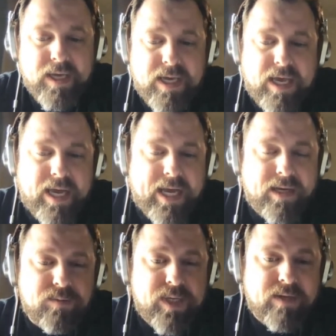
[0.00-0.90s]

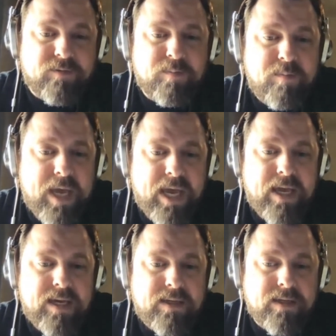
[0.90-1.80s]
and we have
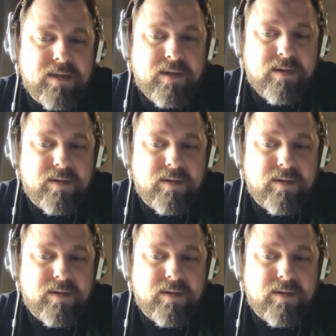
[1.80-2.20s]
made the